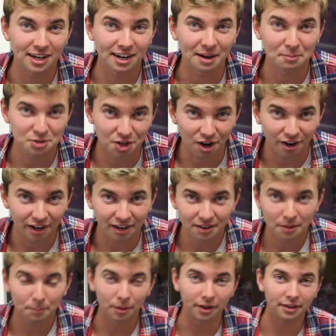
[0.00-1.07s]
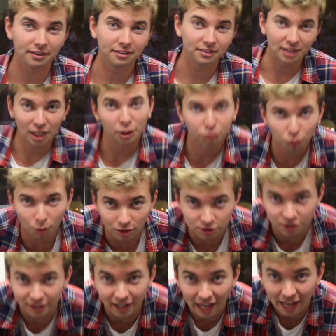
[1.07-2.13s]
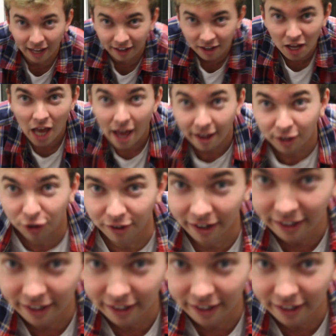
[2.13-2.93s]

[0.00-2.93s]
in and I'm sorry. But thank you for watching, and good